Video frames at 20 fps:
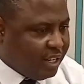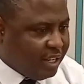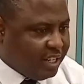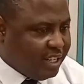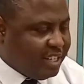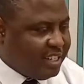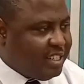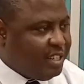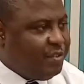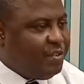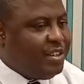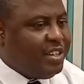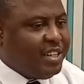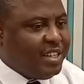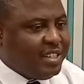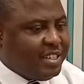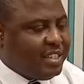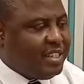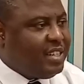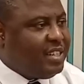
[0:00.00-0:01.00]
he's even
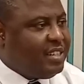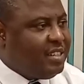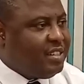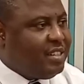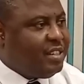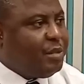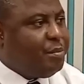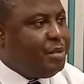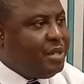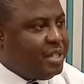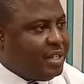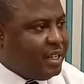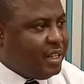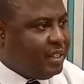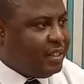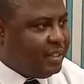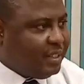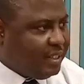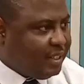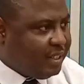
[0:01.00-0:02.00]
risking his
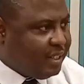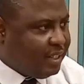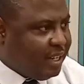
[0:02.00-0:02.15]
business.